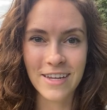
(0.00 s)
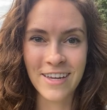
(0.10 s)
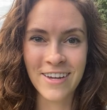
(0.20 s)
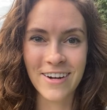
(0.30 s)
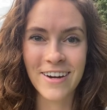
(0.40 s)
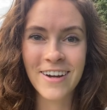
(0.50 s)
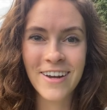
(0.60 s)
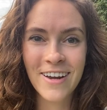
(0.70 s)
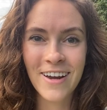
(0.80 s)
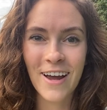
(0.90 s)
here
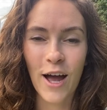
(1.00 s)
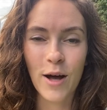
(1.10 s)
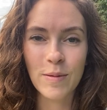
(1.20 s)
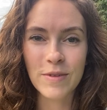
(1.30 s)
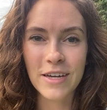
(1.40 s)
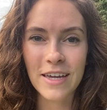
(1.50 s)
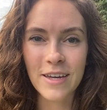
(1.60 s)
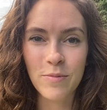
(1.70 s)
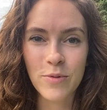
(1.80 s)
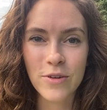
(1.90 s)
looking at
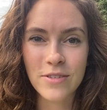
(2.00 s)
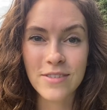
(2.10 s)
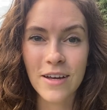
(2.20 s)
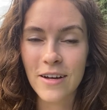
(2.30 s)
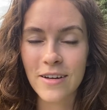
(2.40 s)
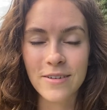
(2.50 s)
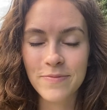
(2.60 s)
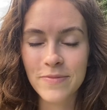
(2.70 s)
a